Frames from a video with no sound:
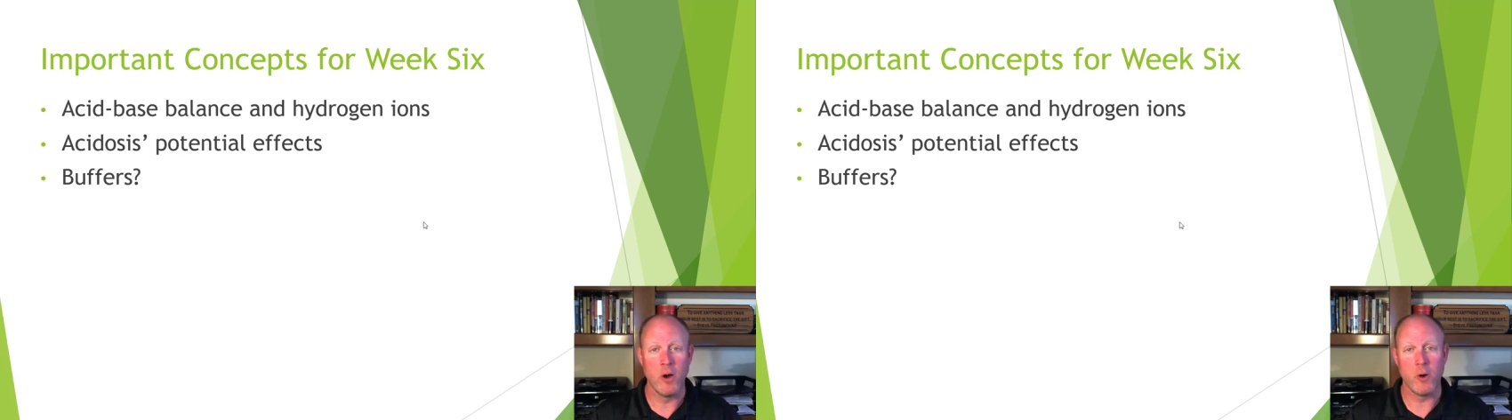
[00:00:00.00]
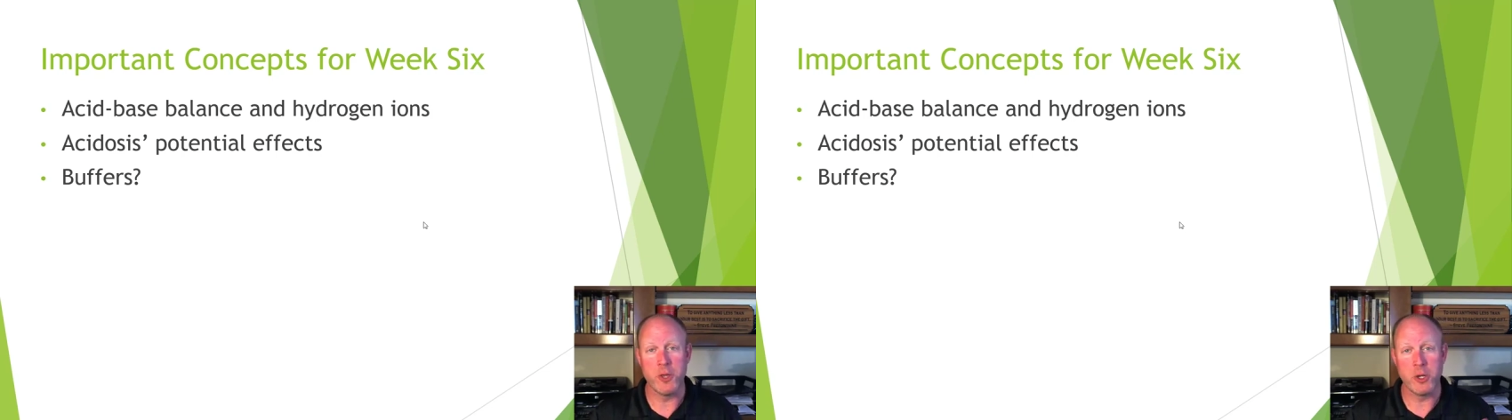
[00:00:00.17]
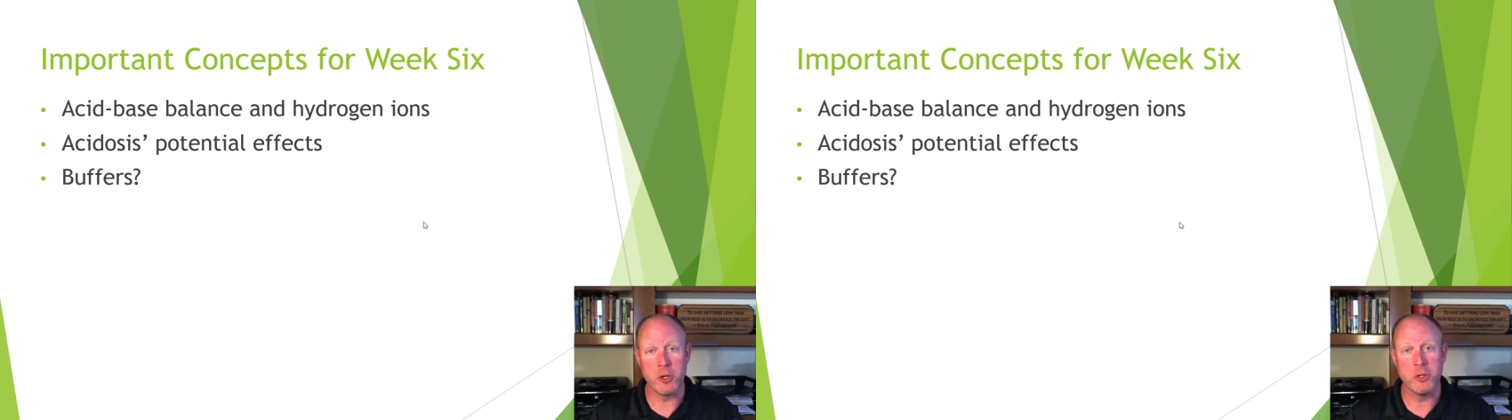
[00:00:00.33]

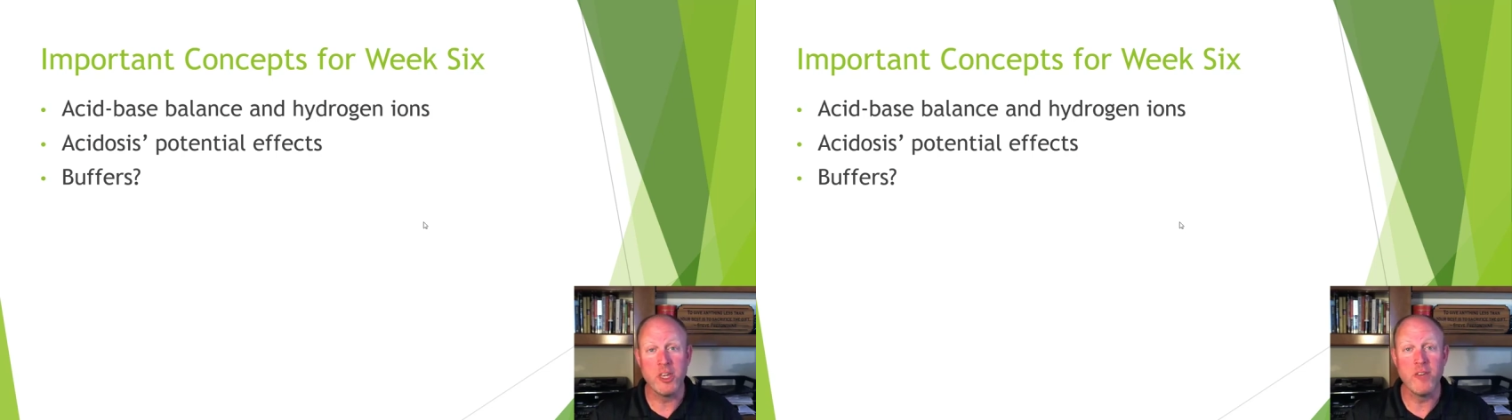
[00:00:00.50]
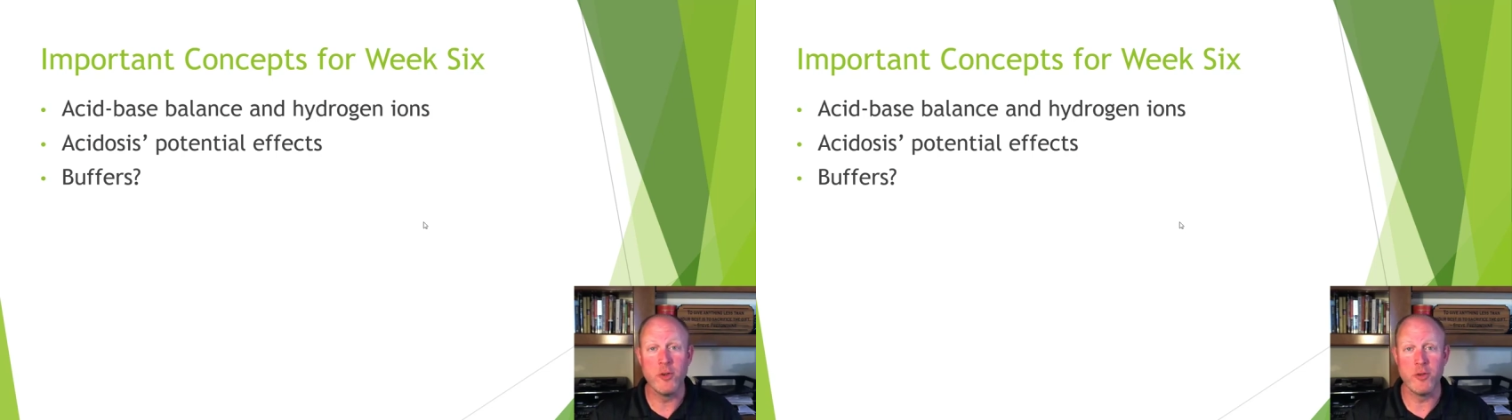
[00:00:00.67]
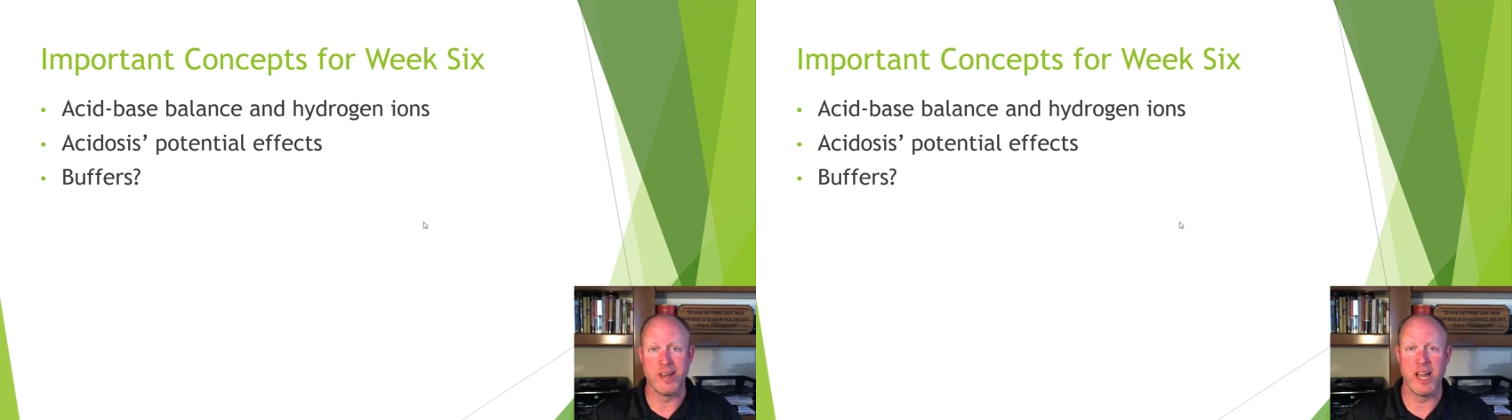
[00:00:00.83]
or they couldn't give
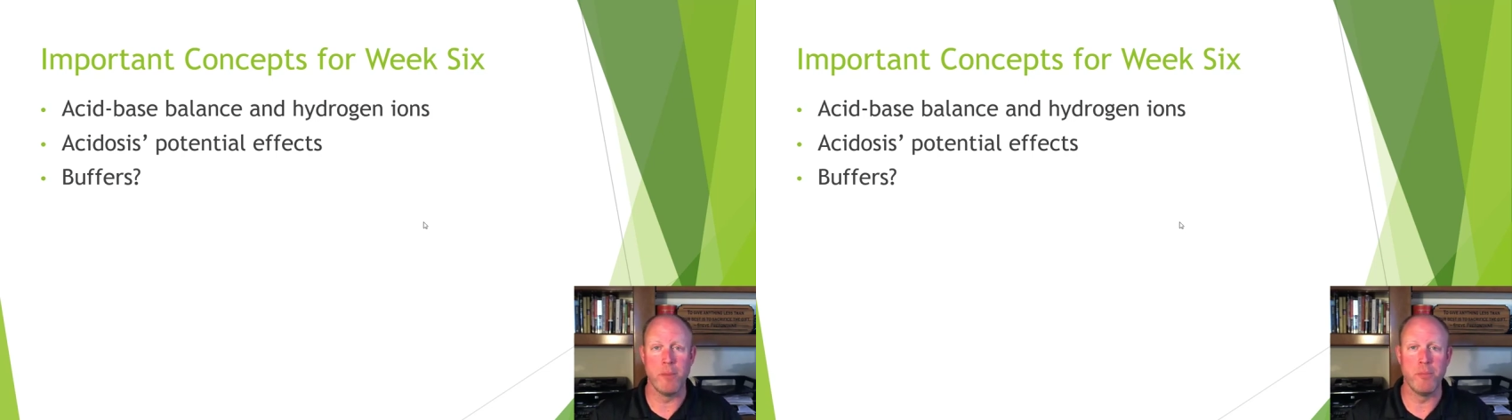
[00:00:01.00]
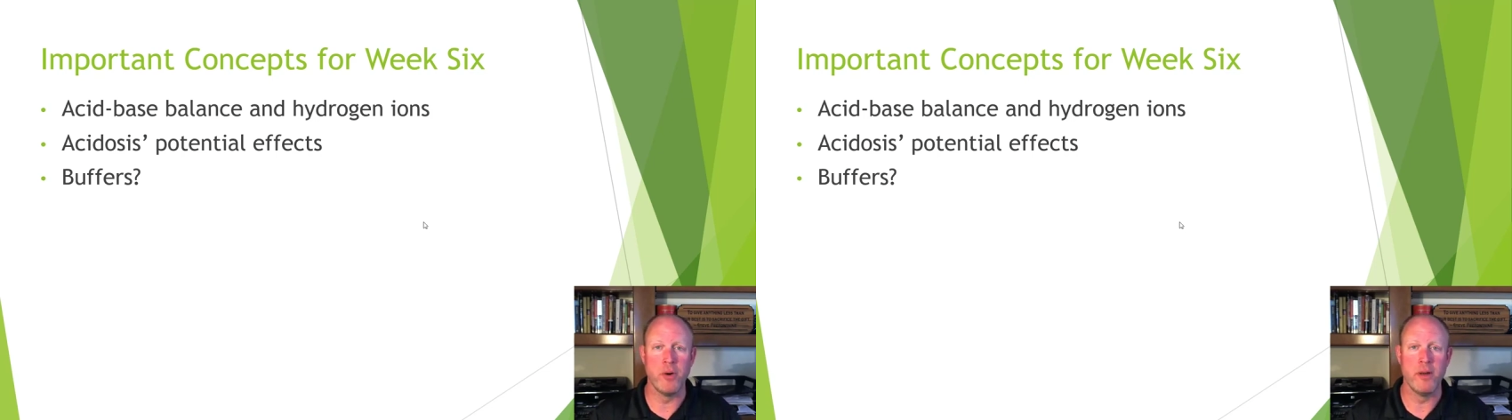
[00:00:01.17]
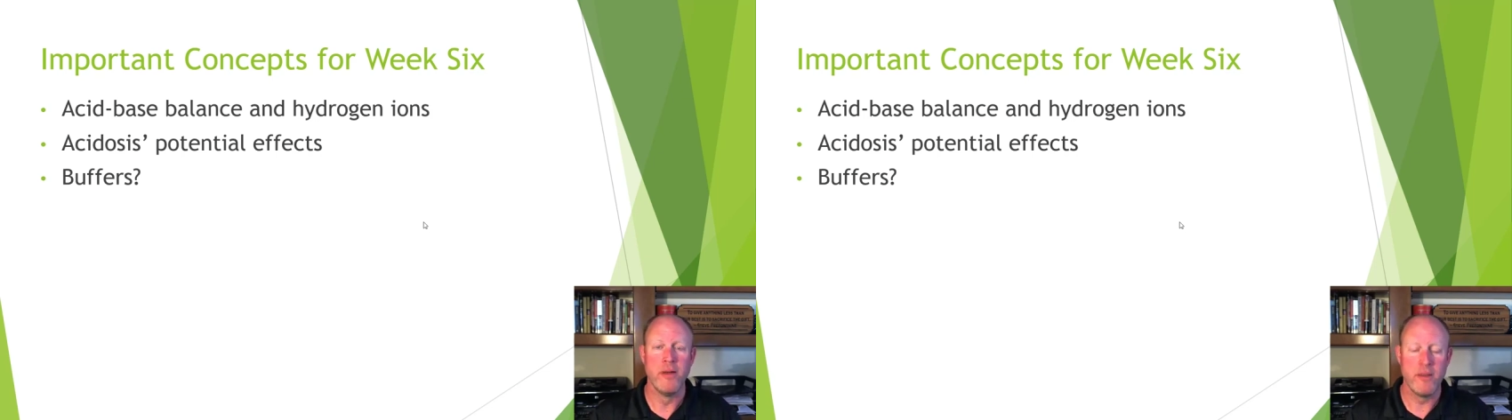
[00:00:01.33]
you that
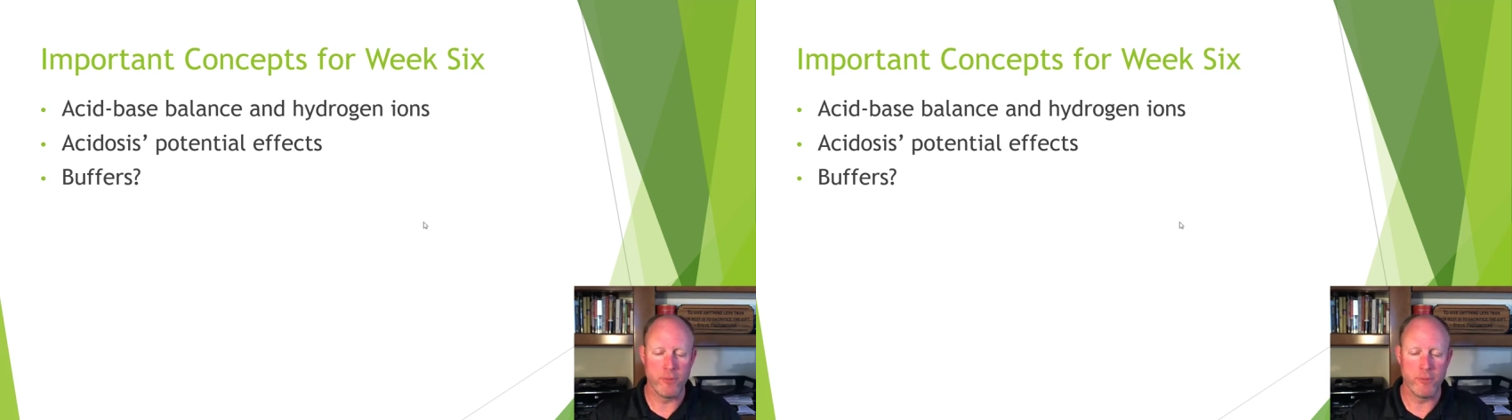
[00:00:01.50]
output